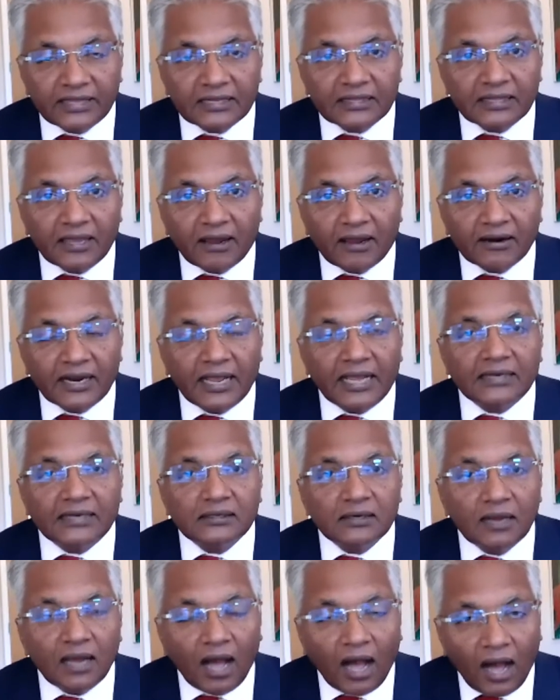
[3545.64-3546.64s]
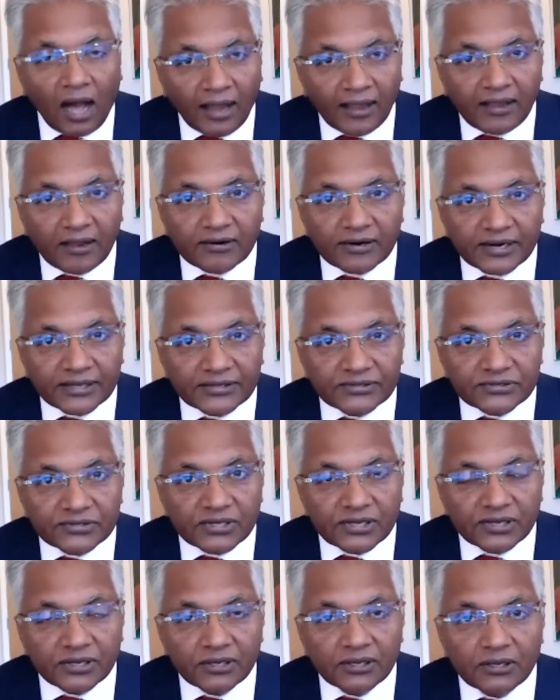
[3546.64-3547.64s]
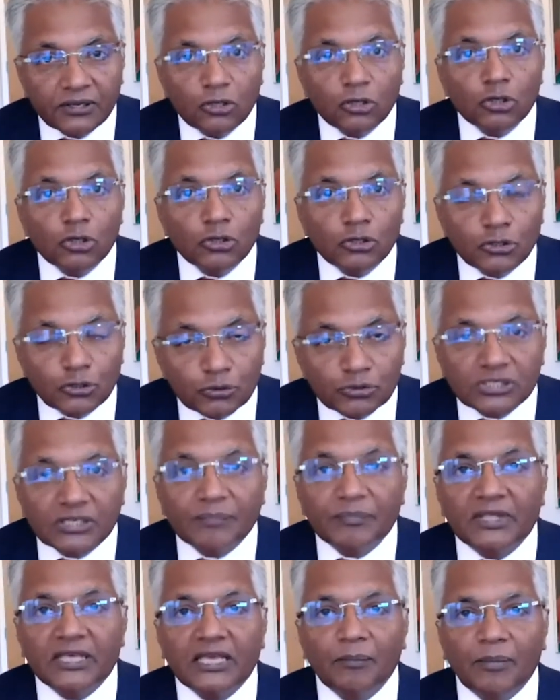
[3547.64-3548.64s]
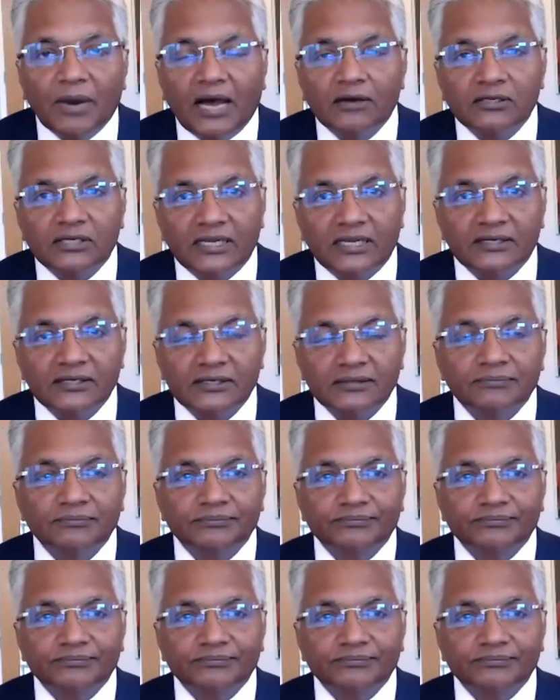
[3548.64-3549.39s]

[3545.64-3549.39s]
that they are at higher risk, do something about it.